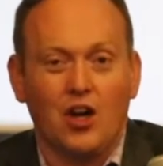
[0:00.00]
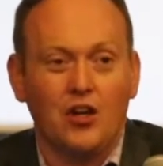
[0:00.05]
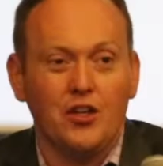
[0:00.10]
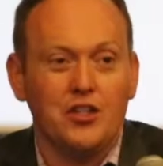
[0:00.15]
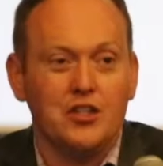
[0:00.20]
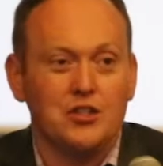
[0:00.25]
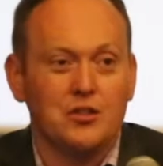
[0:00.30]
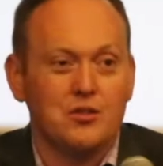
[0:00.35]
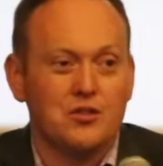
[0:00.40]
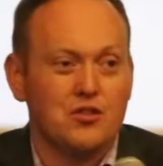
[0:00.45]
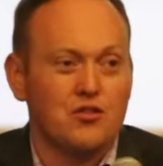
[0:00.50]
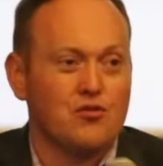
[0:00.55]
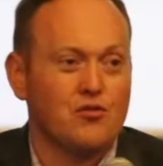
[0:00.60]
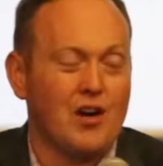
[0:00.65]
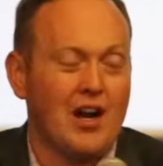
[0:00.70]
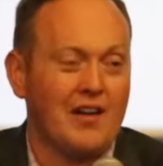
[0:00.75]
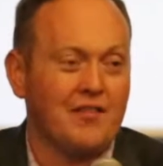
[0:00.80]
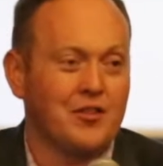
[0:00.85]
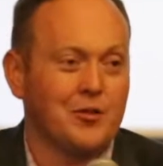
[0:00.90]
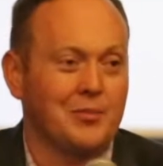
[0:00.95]
All you do is
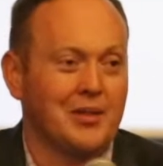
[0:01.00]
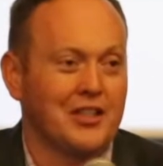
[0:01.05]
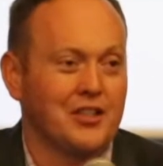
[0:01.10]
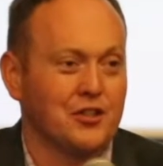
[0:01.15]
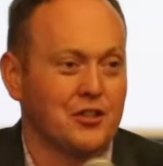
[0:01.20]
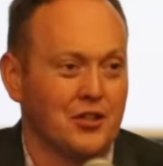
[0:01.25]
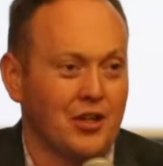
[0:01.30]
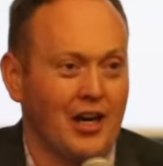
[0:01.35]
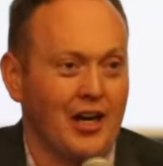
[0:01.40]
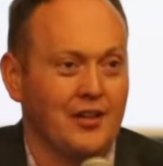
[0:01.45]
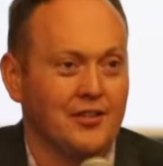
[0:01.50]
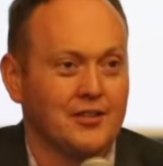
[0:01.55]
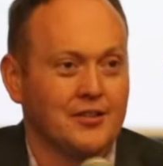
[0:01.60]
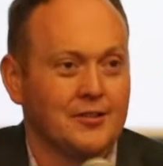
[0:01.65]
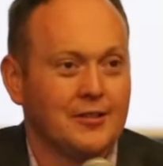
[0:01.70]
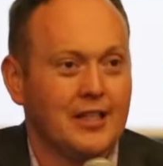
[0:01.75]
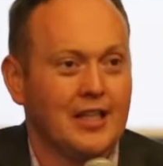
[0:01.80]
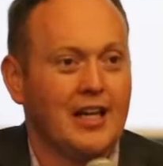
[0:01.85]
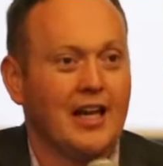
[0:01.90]
drive them underground.